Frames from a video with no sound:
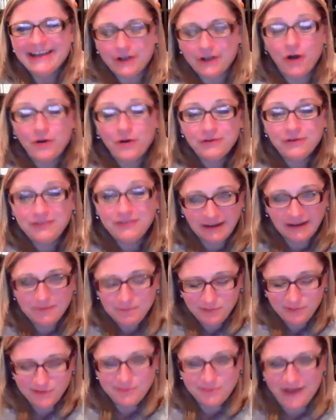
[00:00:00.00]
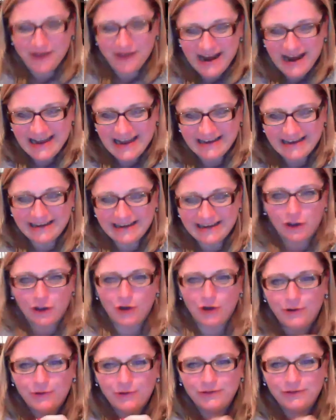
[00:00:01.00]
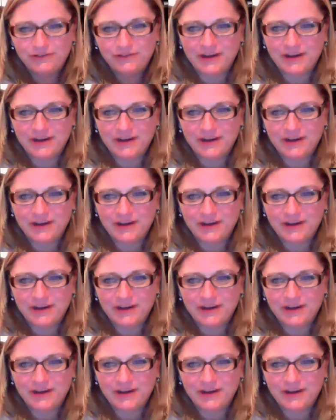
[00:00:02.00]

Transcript: Go dump your brain. I'm going